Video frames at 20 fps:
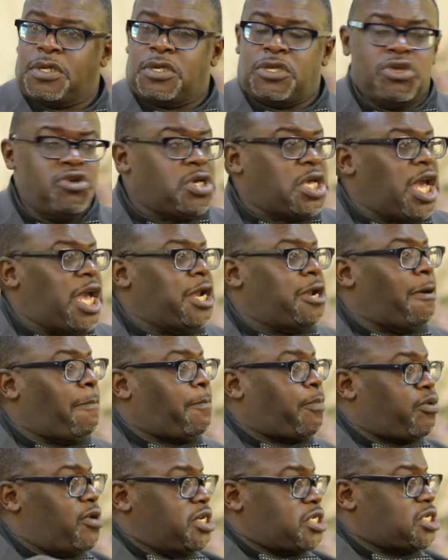You can't
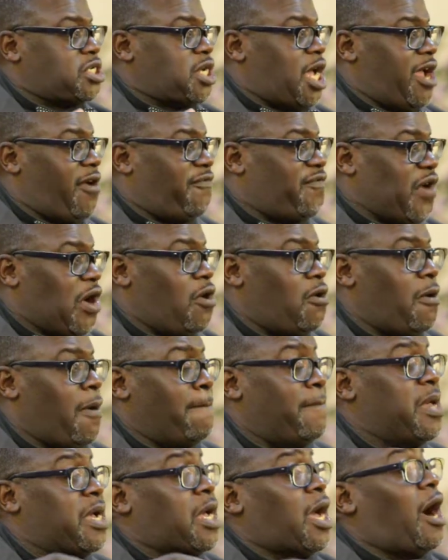appreciate
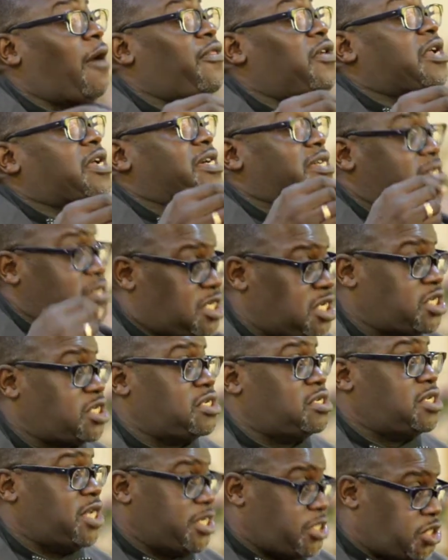folk because of the
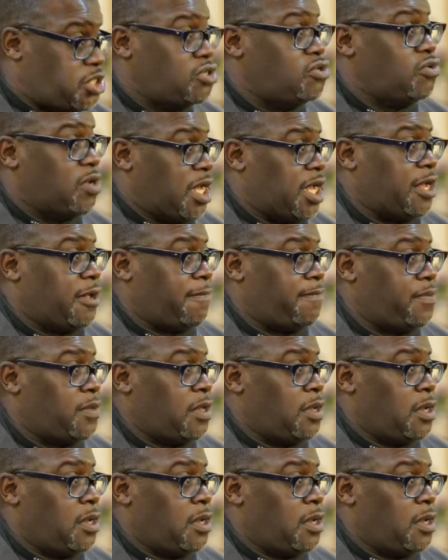condition that you in.